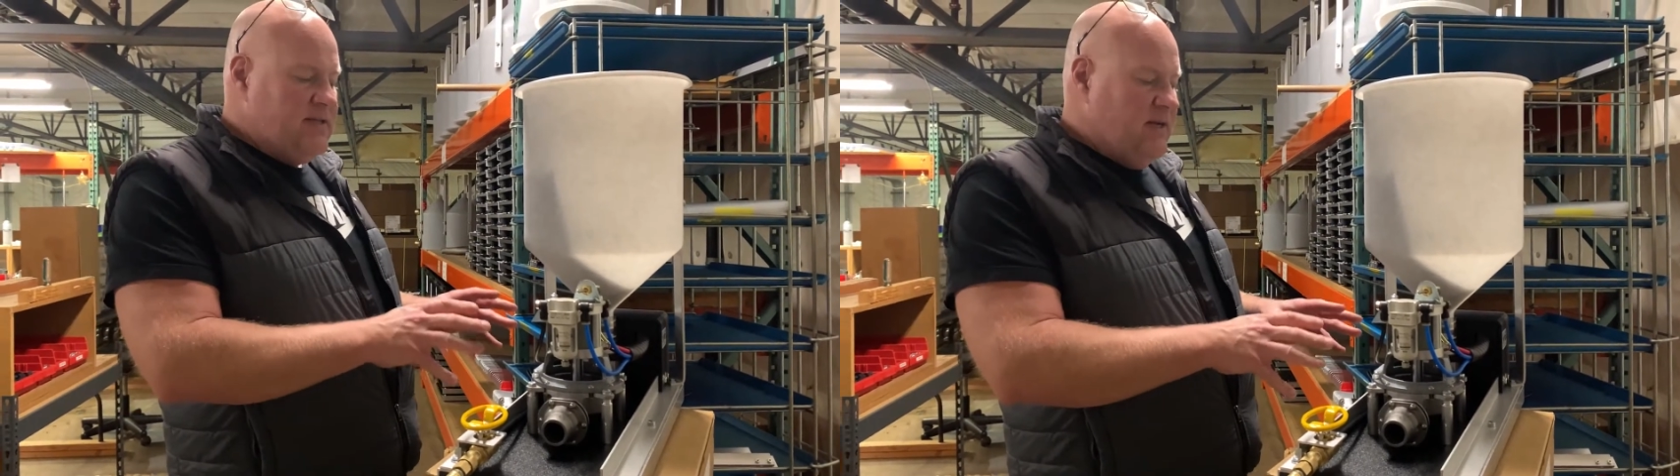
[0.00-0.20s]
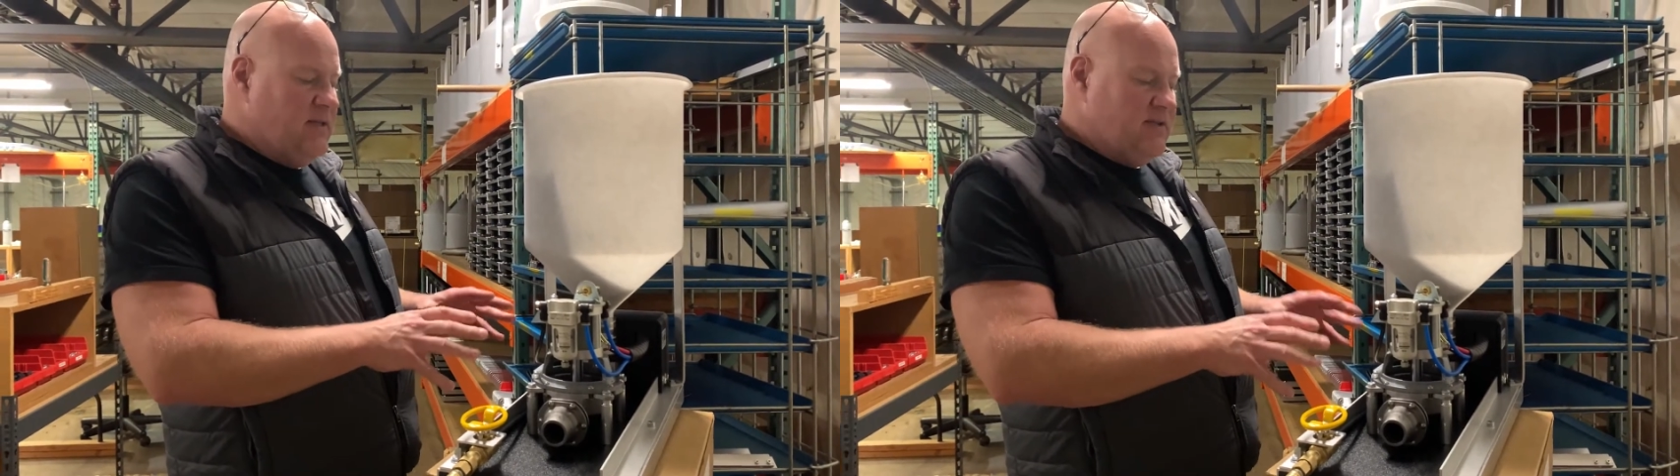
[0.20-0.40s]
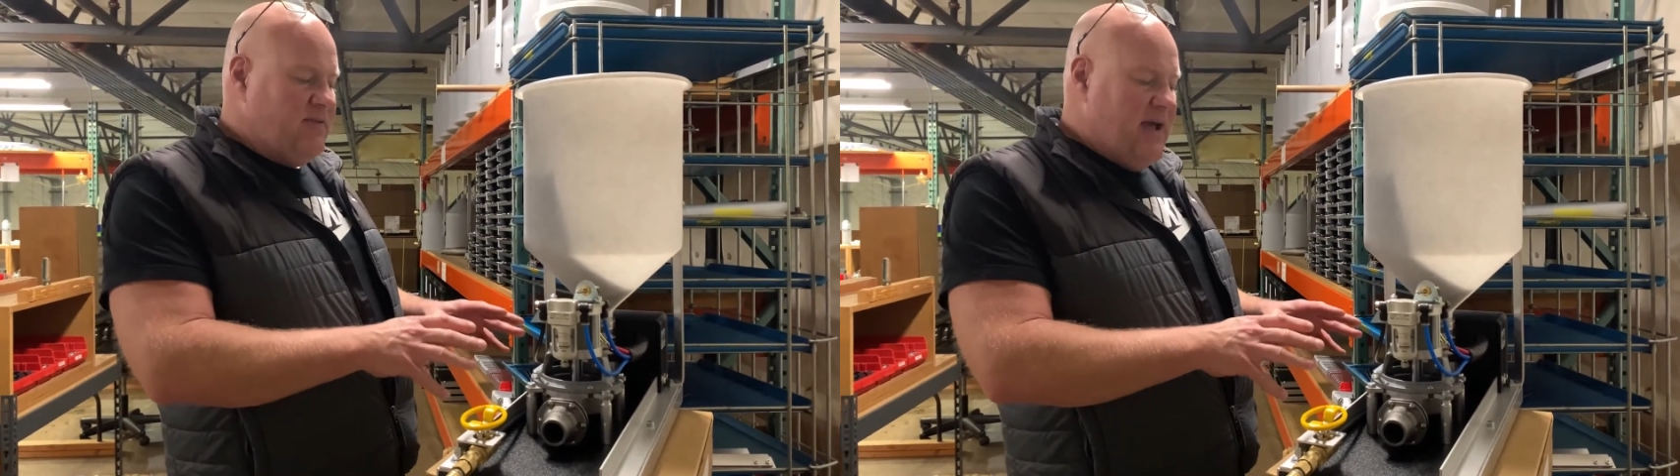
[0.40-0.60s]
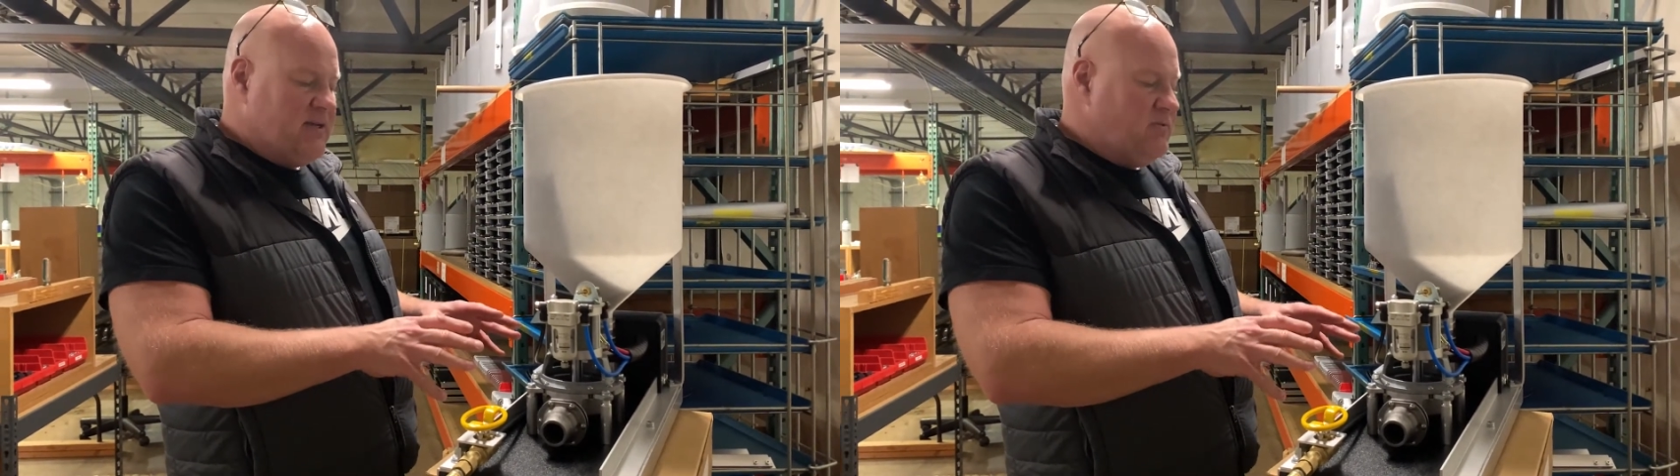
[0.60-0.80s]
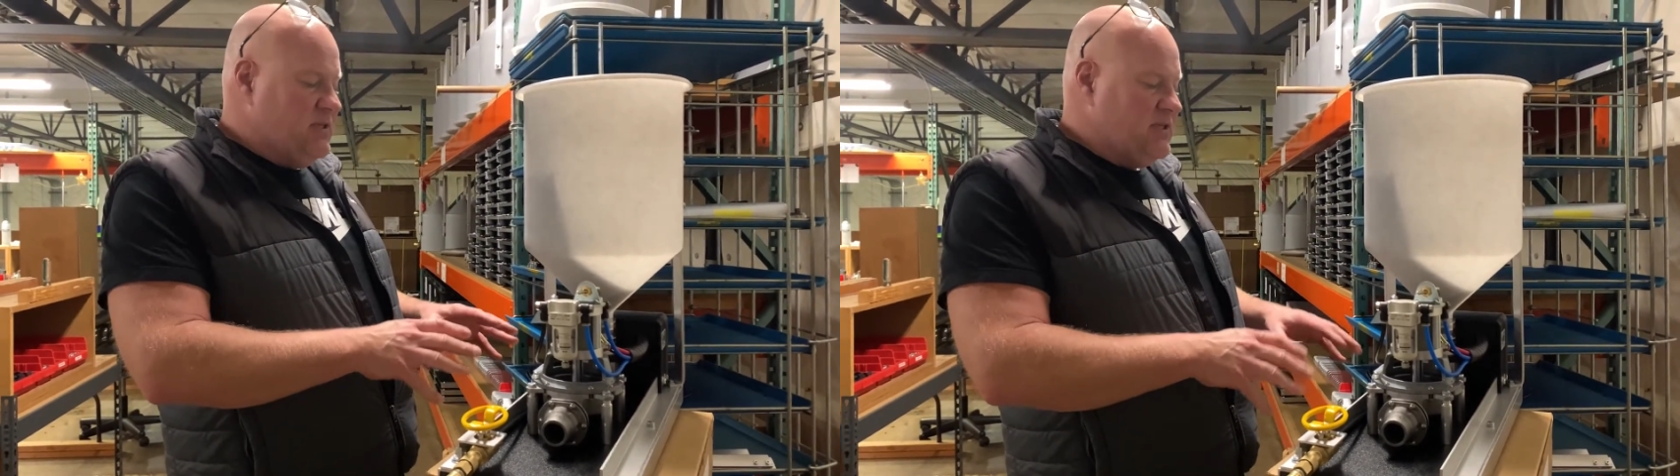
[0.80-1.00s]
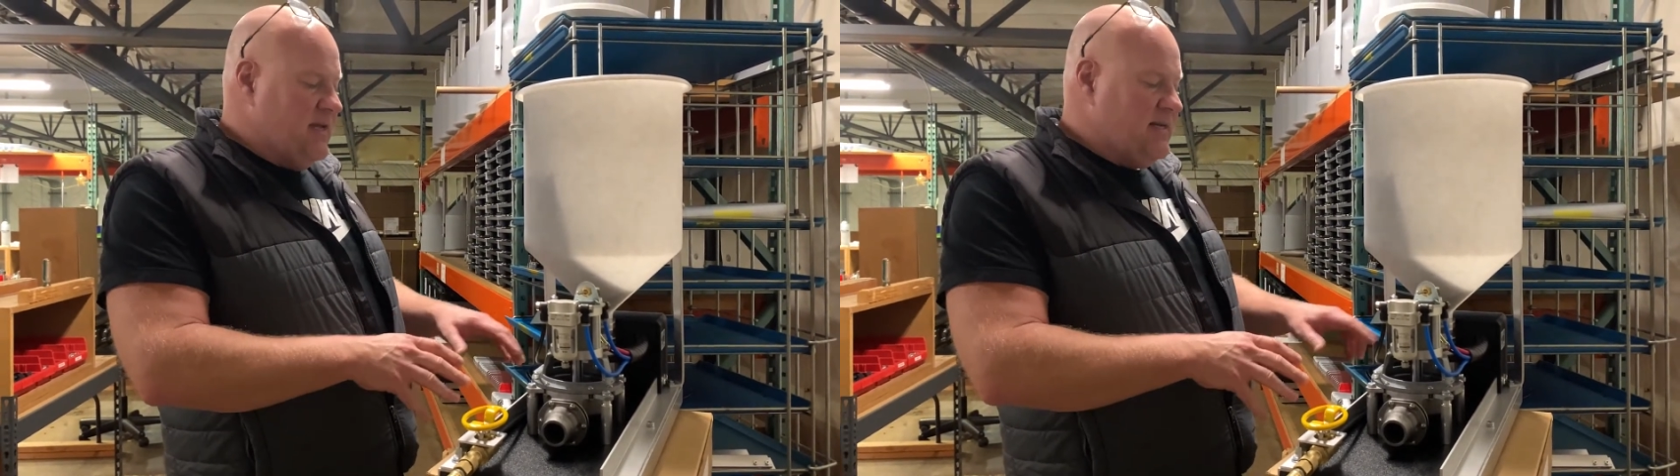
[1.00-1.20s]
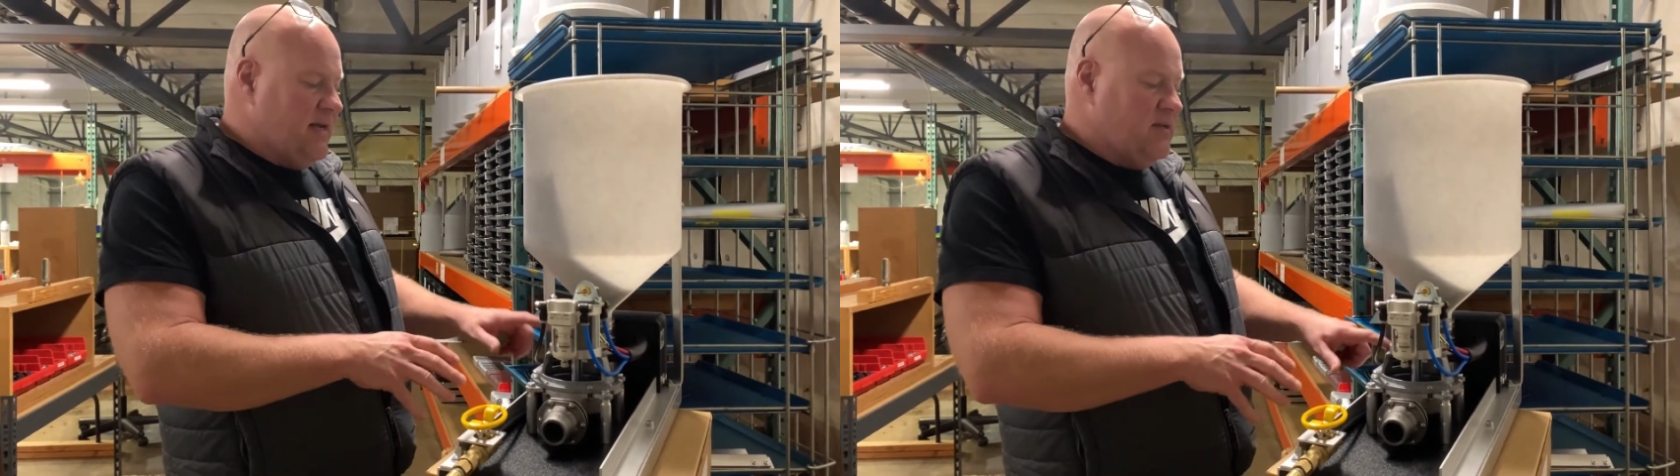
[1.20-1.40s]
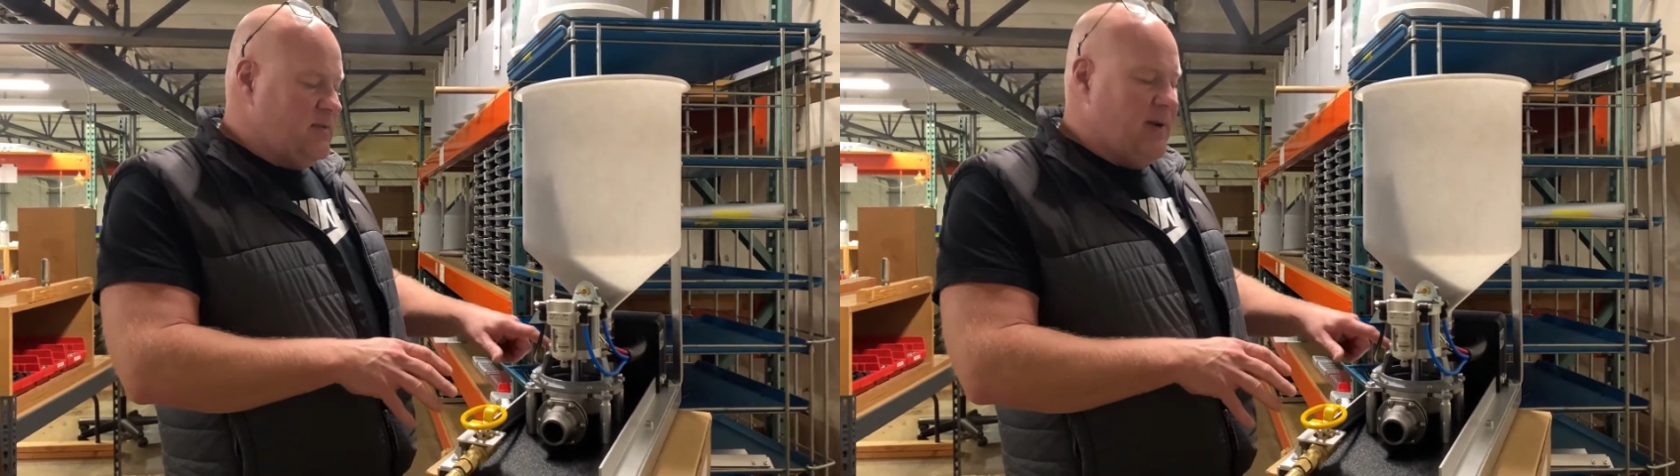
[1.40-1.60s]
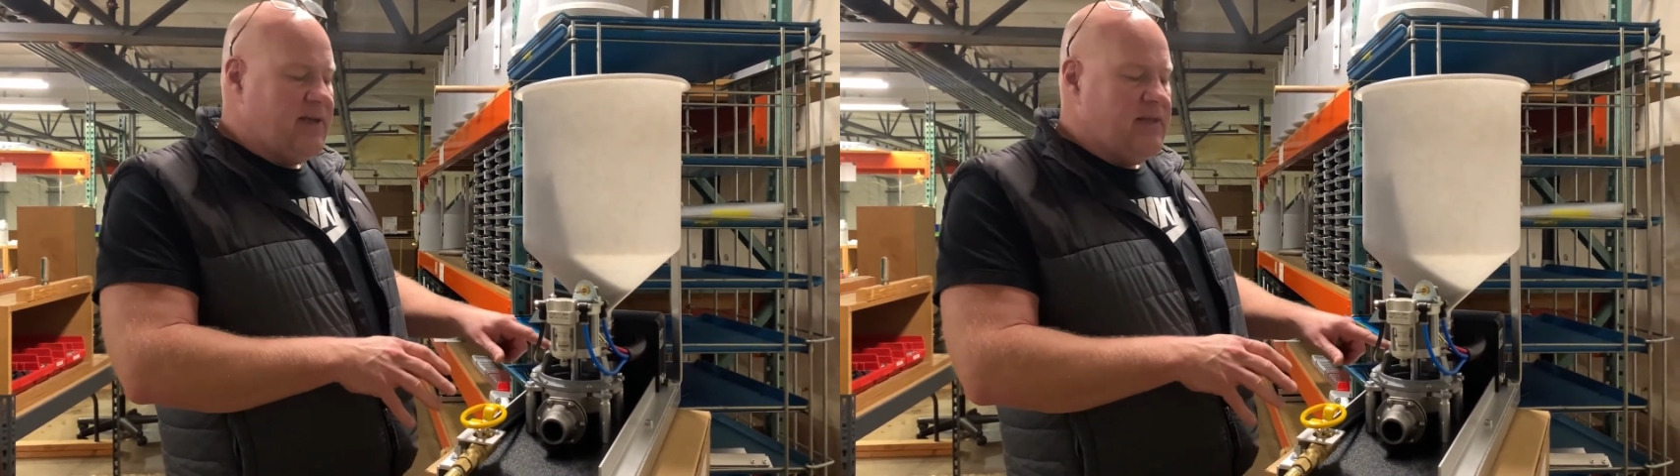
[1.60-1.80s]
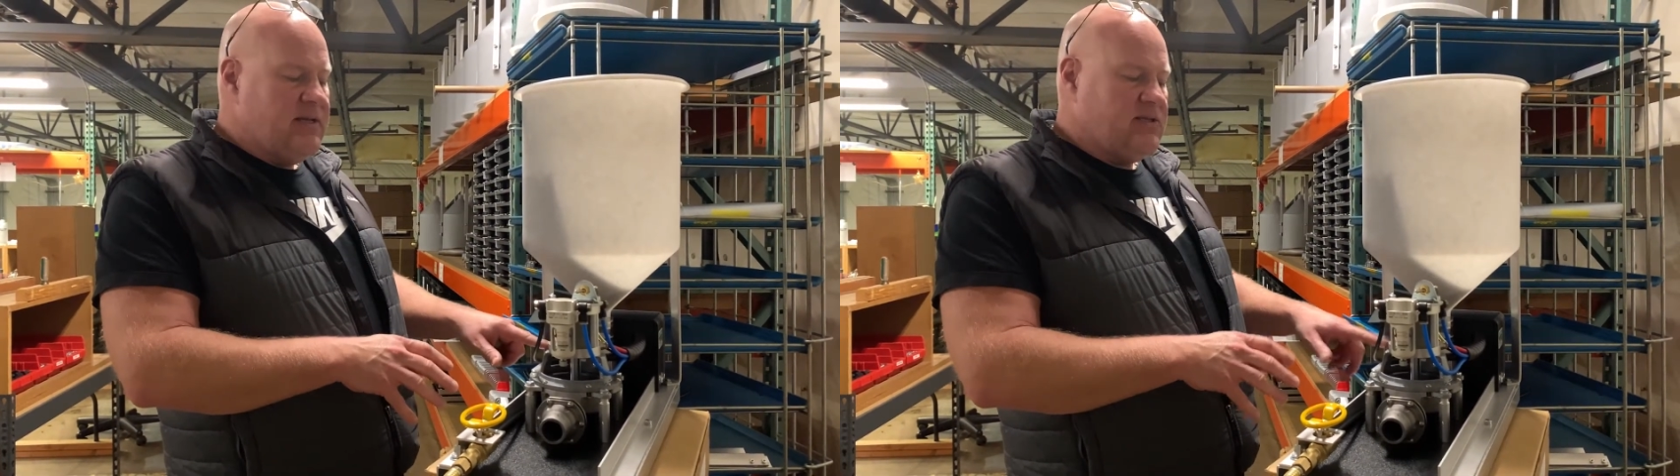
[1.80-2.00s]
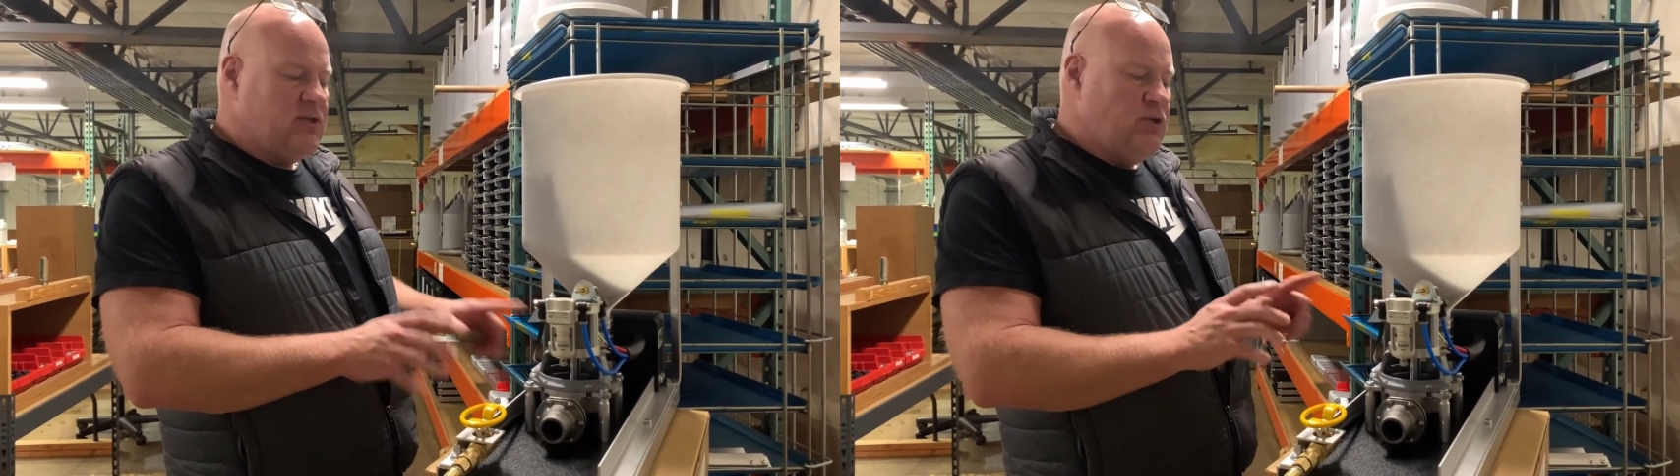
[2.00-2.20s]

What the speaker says: tell it's factory set, not only by this,